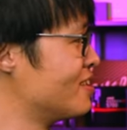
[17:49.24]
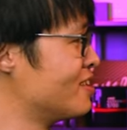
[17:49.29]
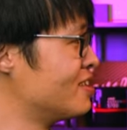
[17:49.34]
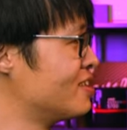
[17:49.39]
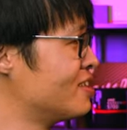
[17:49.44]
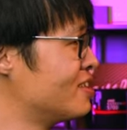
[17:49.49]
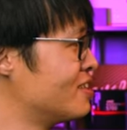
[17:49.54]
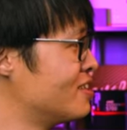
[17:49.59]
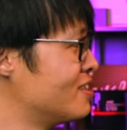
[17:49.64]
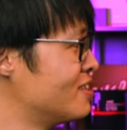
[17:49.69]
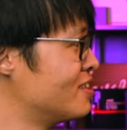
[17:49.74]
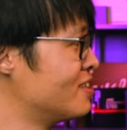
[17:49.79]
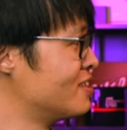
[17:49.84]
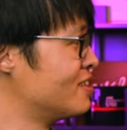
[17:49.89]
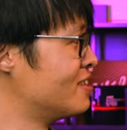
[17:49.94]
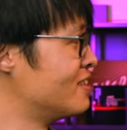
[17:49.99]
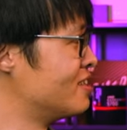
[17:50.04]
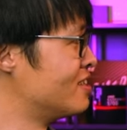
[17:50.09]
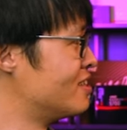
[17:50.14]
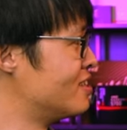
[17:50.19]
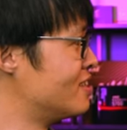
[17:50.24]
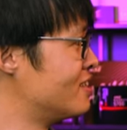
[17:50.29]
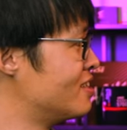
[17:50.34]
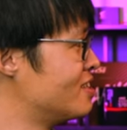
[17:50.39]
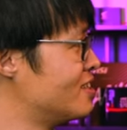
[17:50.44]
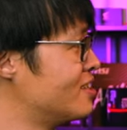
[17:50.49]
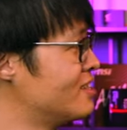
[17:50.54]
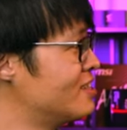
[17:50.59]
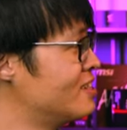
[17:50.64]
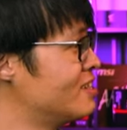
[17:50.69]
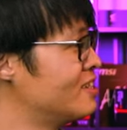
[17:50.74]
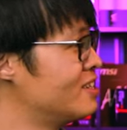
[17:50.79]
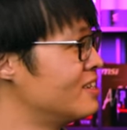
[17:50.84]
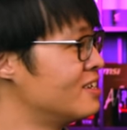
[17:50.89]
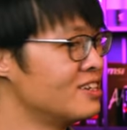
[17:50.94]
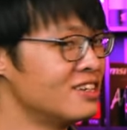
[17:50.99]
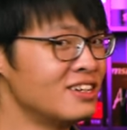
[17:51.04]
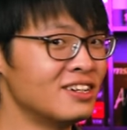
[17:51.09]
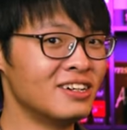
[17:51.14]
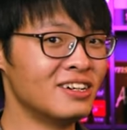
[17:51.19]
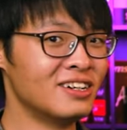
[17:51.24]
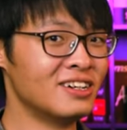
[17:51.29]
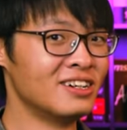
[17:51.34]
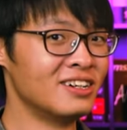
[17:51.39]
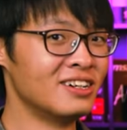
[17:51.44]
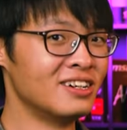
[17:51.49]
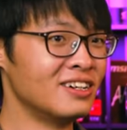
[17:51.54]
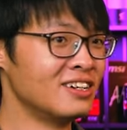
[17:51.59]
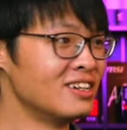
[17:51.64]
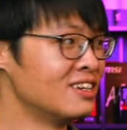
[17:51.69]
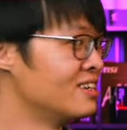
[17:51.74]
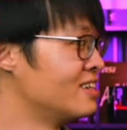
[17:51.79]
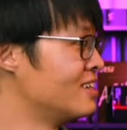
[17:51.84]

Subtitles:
No words are spoken by the person on screen.